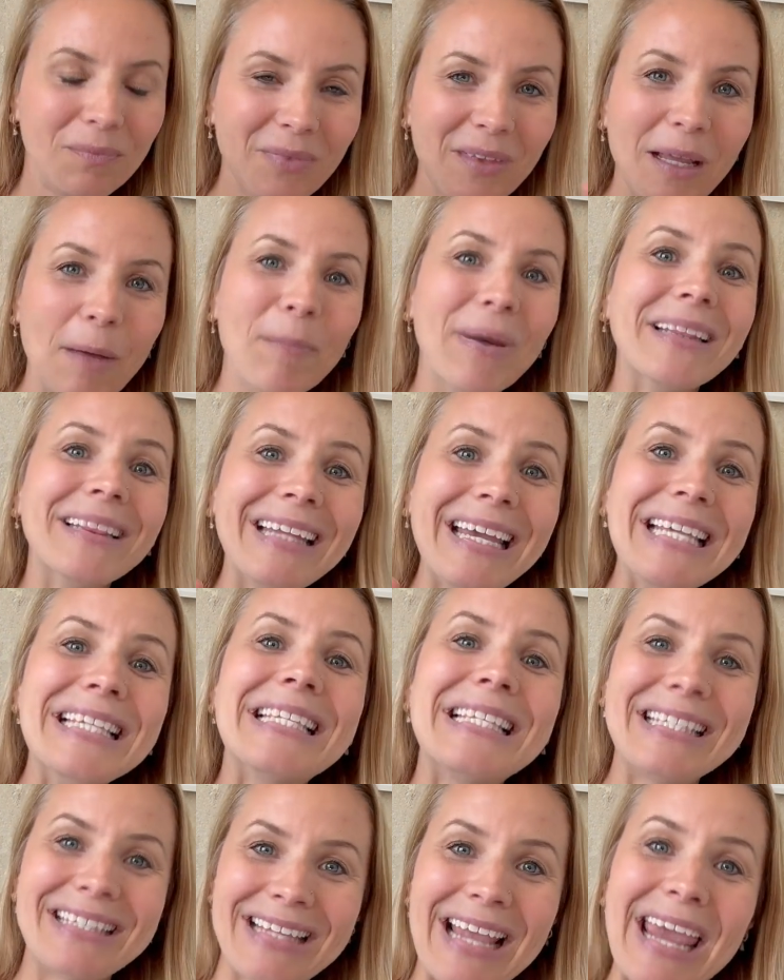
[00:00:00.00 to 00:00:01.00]
But they
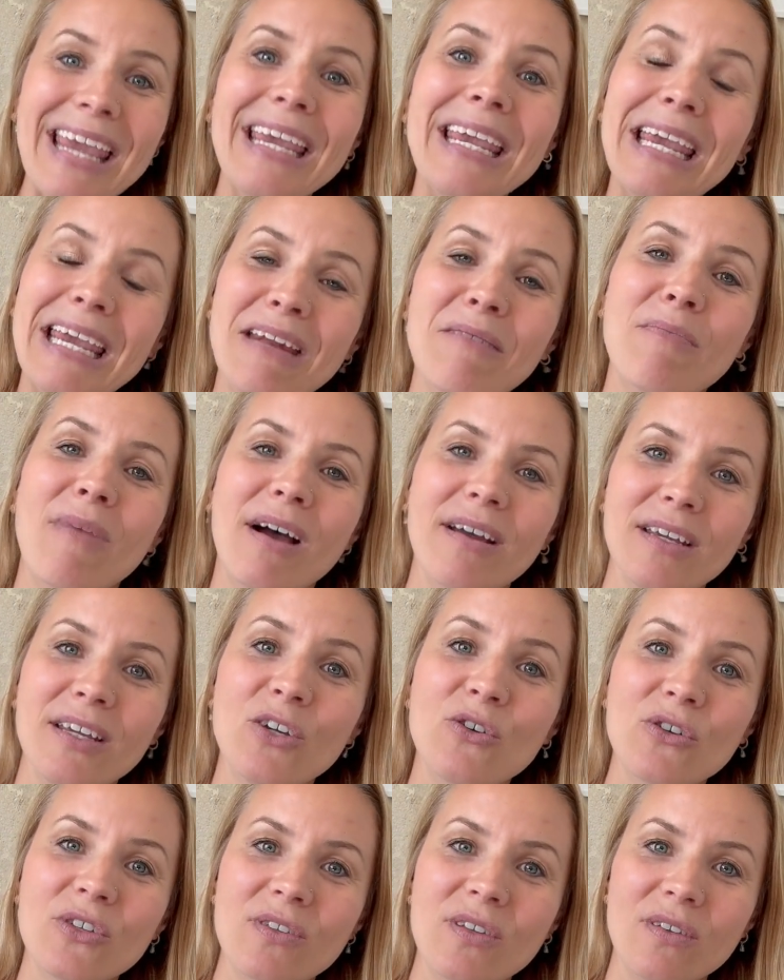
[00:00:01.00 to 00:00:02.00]
stay in my
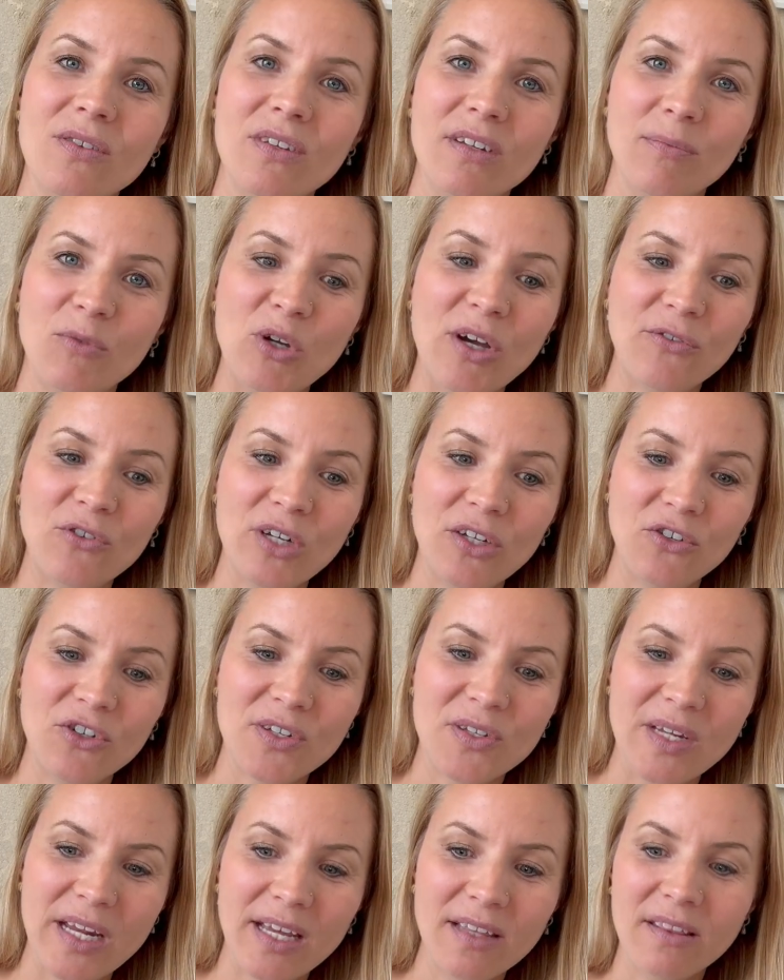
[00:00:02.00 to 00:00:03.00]
ecosystem. You have to
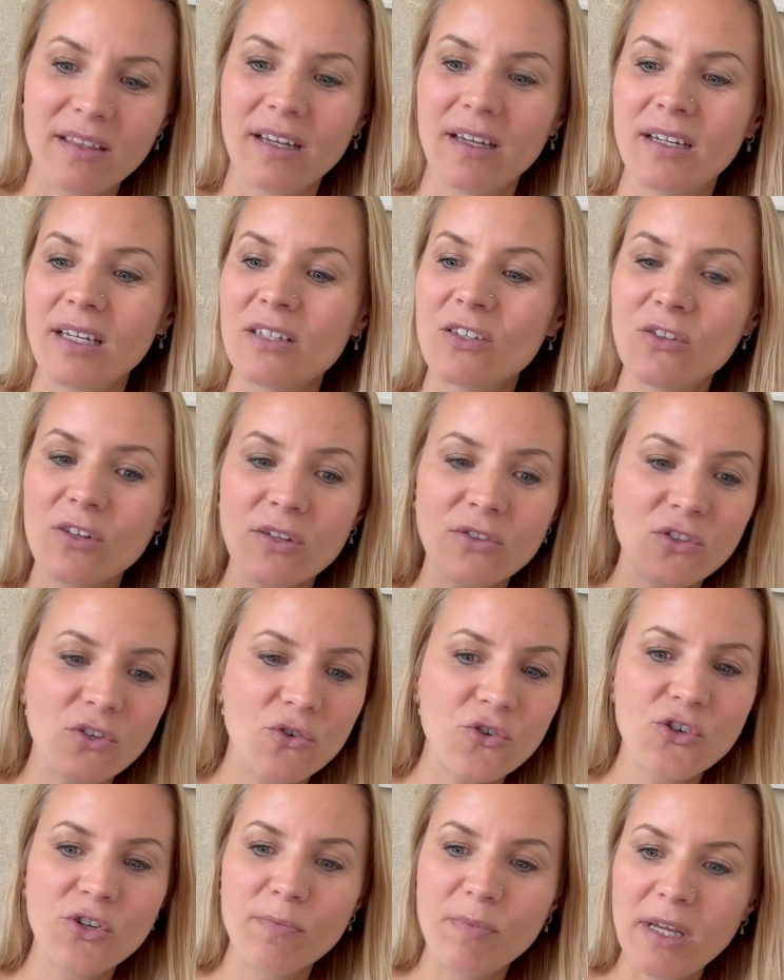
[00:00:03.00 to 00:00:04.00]
understand that. It's not
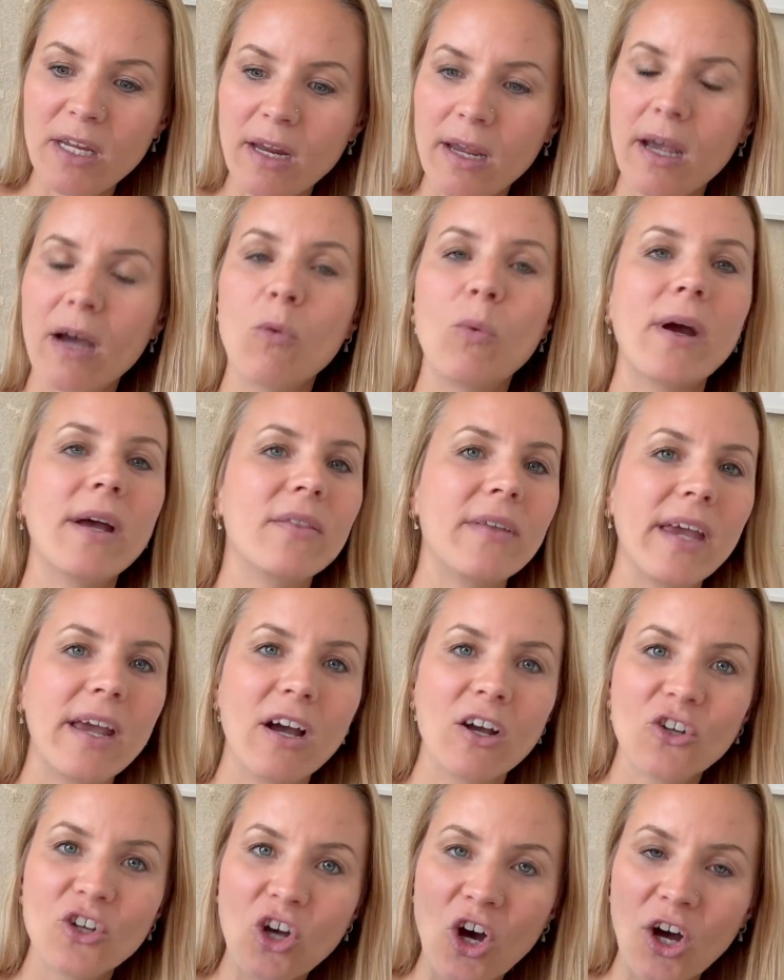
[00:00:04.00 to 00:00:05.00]
social media where they
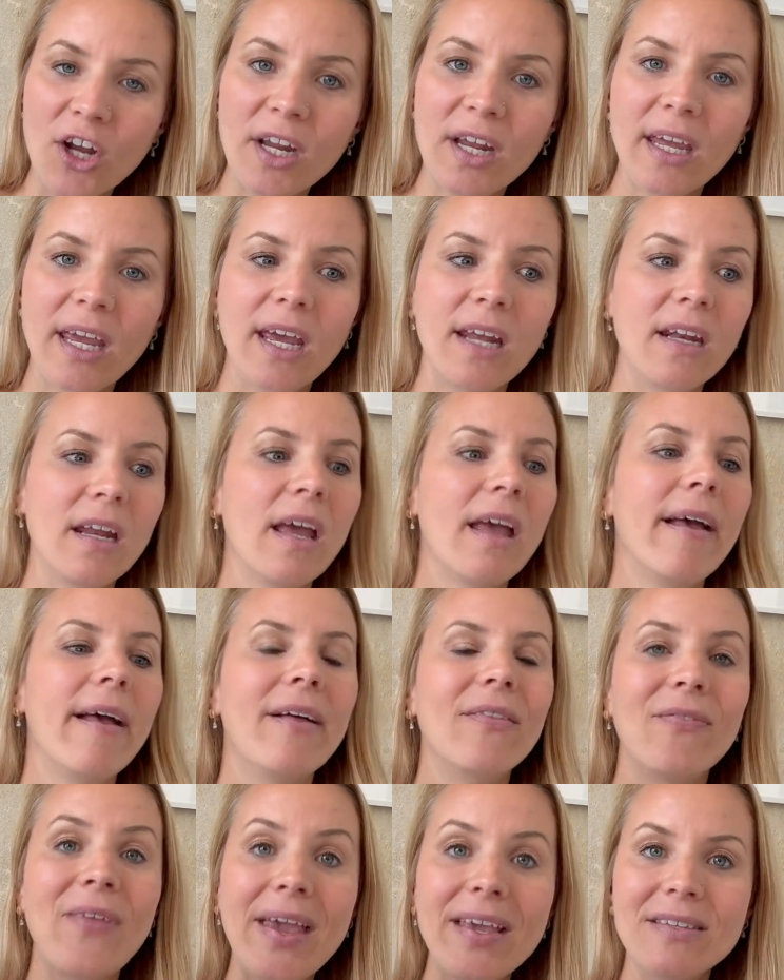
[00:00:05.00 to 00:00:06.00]
are gone again.
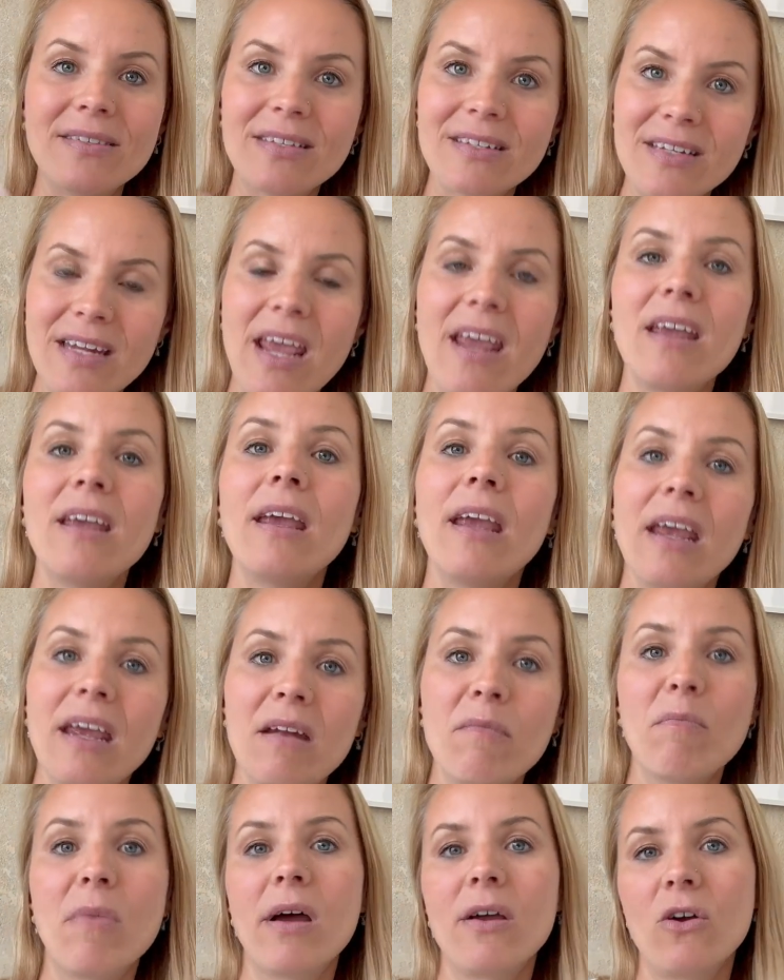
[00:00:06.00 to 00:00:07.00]
They stay
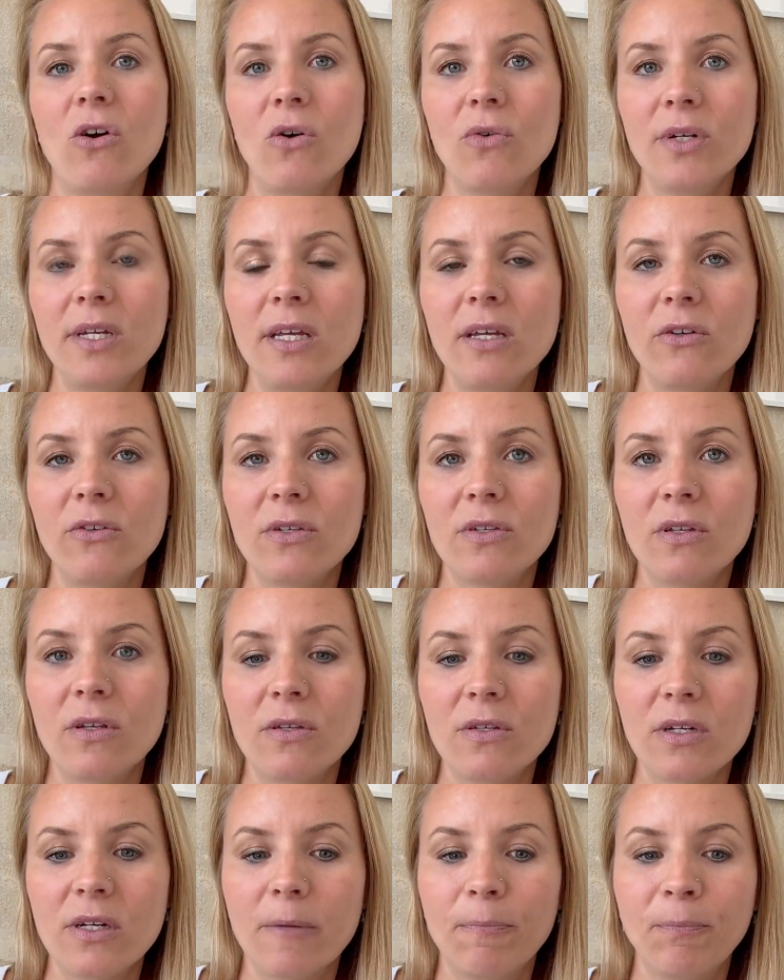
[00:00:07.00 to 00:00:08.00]
in my own
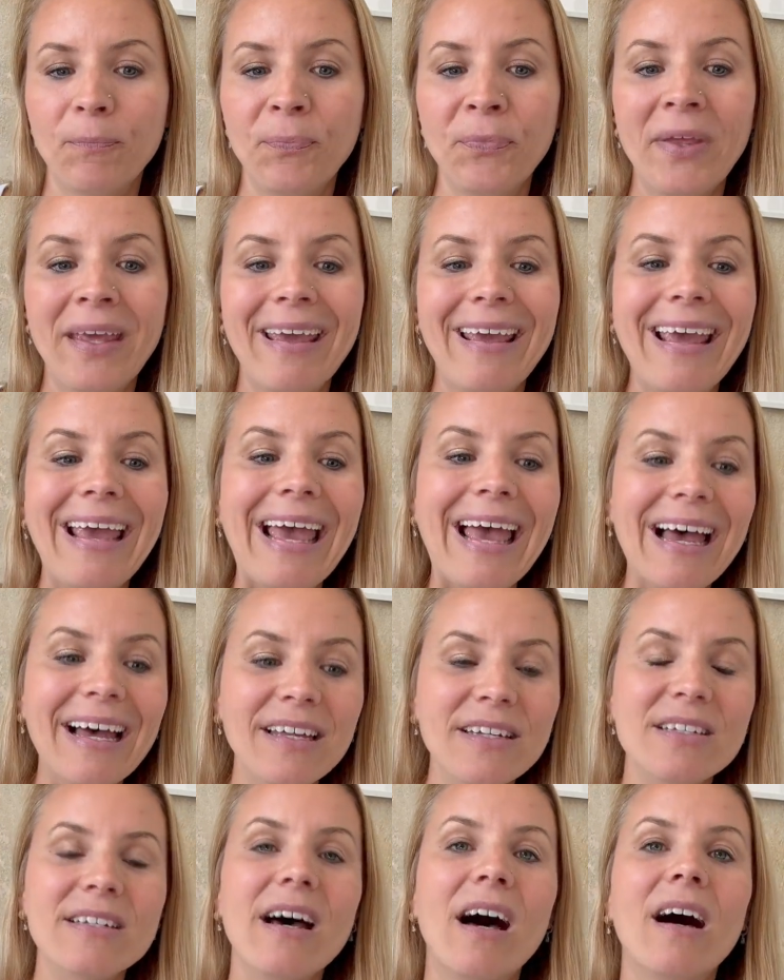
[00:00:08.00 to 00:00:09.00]
ecosystem.
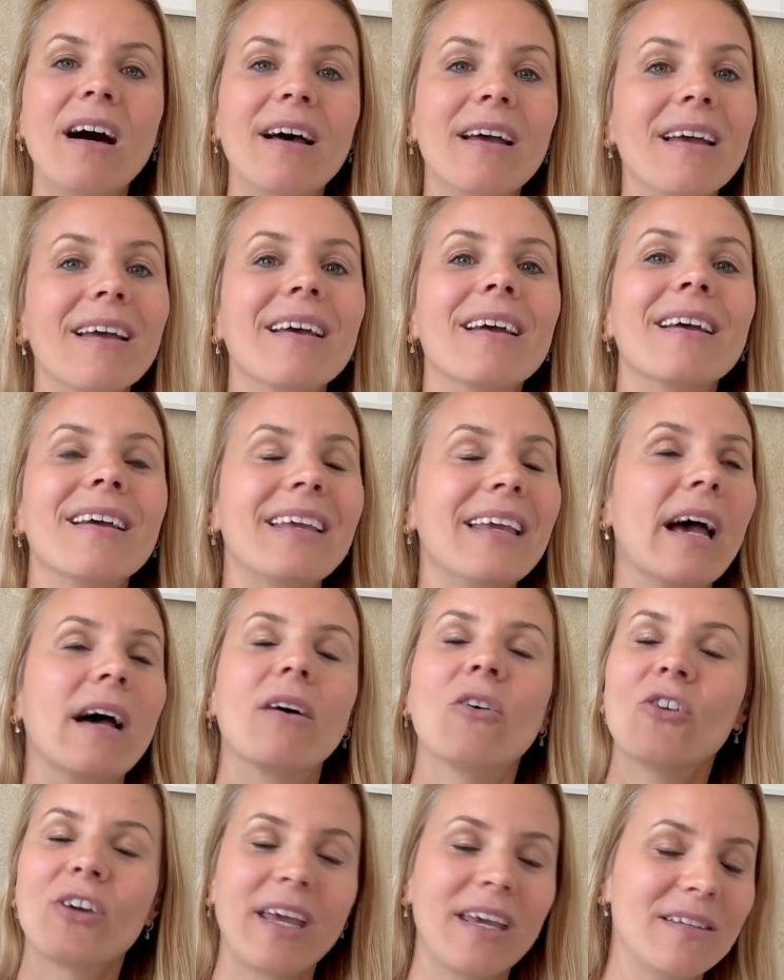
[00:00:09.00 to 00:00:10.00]
And yeah,
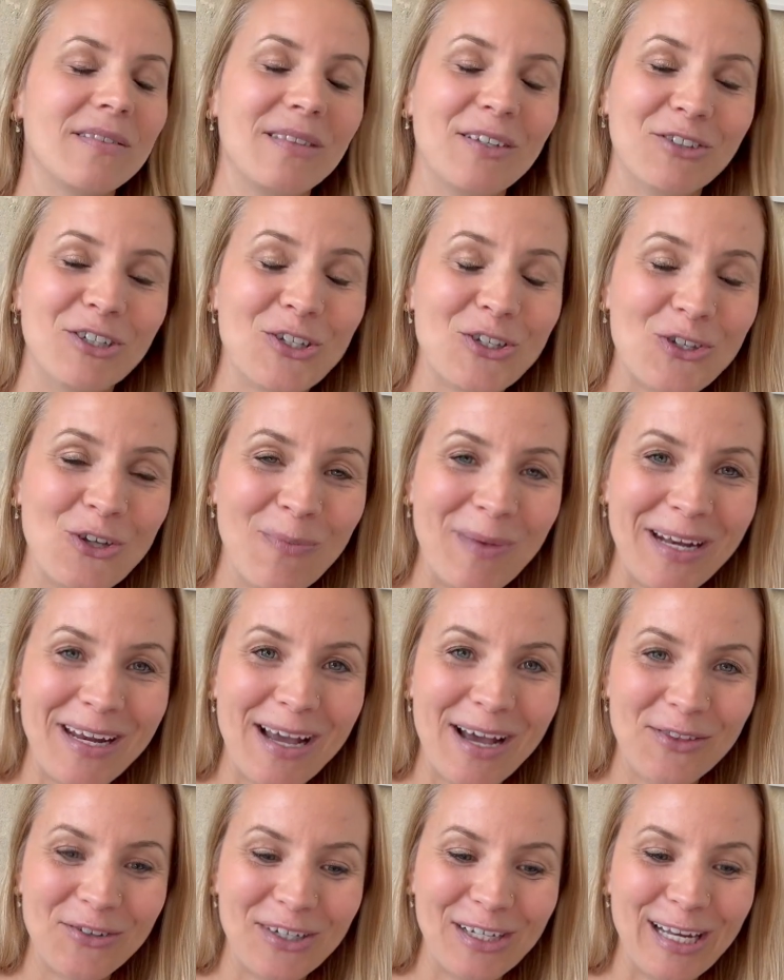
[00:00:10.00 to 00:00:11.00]
okay, there are so many
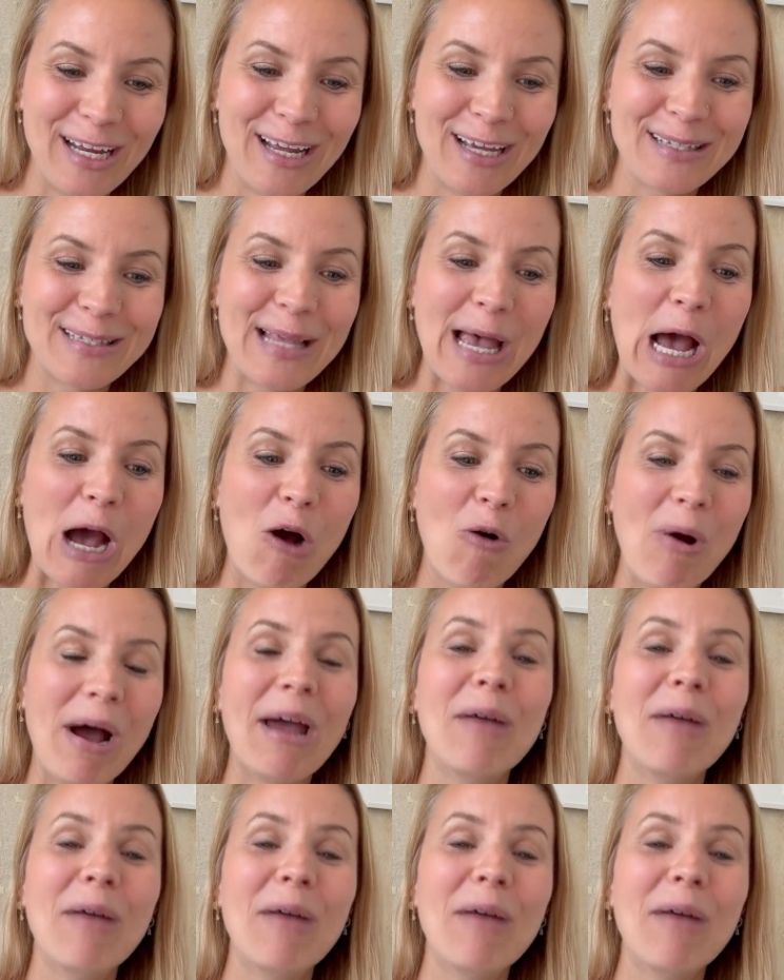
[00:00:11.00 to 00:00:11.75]
other layers how I